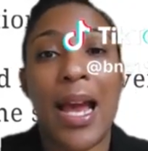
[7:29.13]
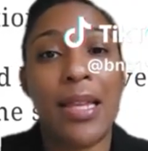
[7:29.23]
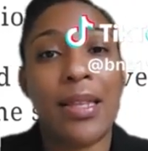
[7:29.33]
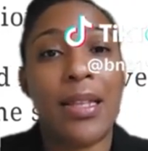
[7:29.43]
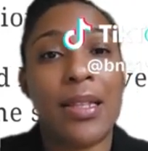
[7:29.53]

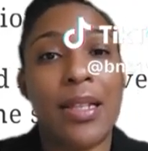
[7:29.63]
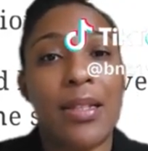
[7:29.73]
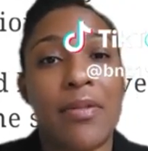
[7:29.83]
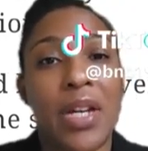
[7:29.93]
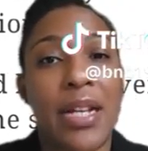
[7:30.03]
I think
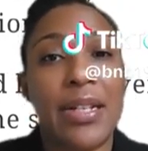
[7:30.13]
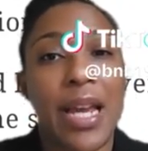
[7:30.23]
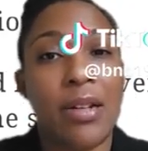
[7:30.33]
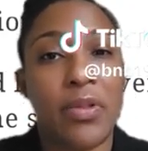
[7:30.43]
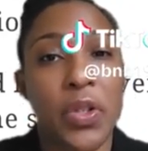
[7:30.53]
things have
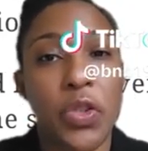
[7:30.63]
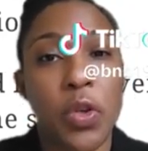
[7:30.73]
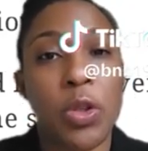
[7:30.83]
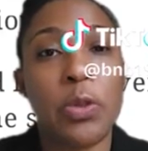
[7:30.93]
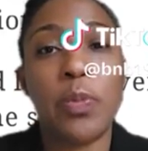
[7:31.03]
gotten out of
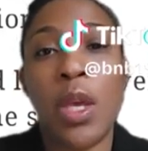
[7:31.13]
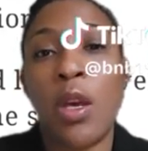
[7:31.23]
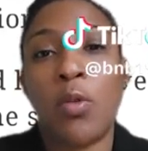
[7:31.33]
control.